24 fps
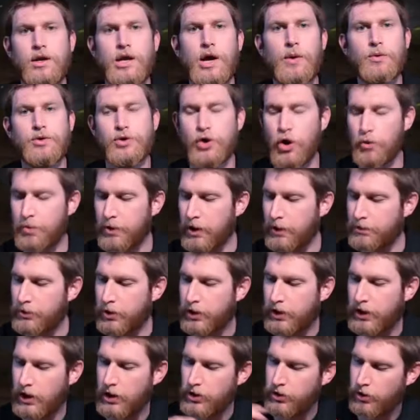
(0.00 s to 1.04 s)
Now, when you open up your
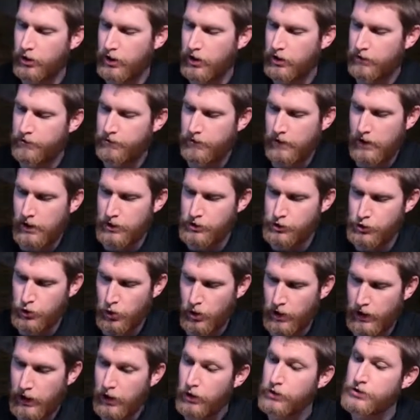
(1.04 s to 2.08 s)
kit, you're going to find
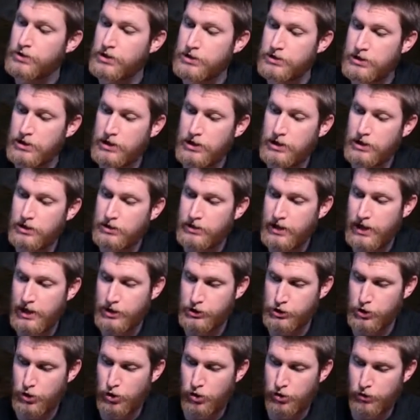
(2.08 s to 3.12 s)
your
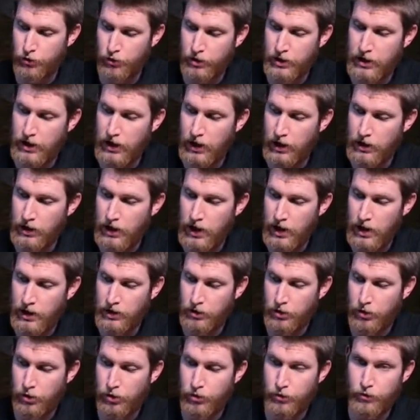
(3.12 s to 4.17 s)

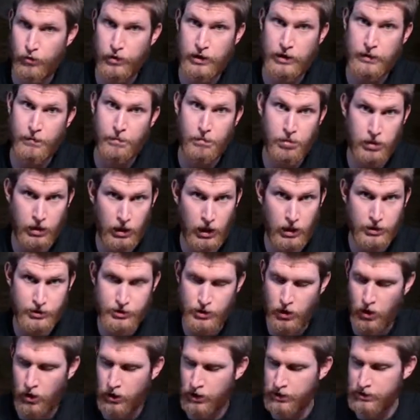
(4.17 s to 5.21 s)
LGT-393 Plus
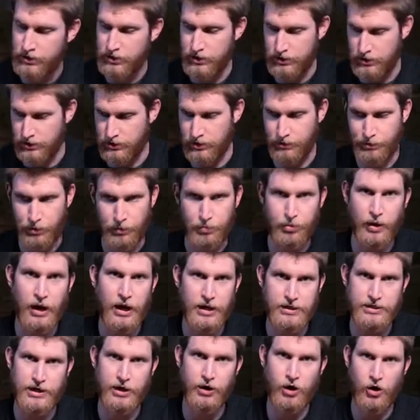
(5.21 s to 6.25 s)
harness. This is a
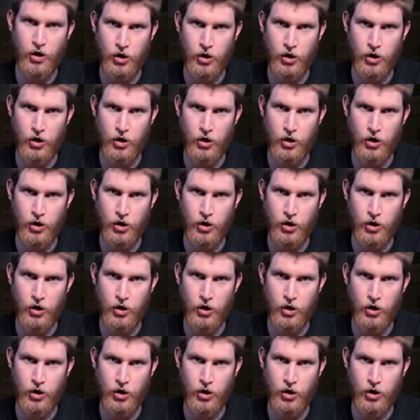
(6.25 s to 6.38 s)
proprietary